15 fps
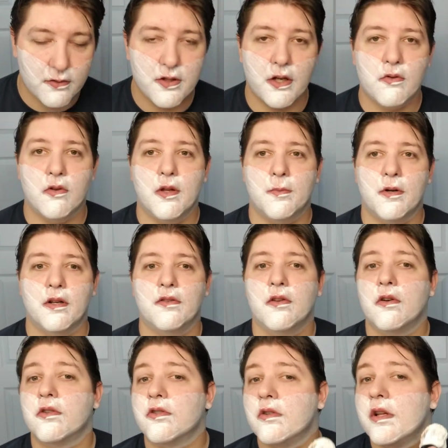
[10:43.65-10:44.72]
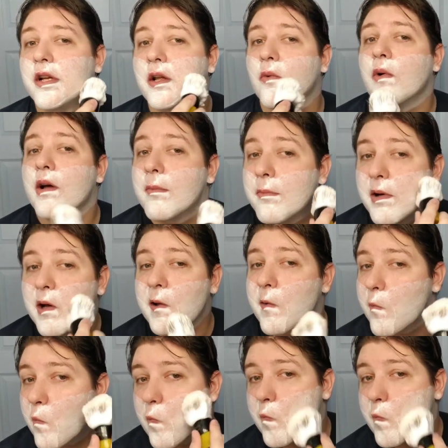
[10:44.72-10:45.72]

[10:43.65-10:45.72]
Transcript: generally pretty social anyway, but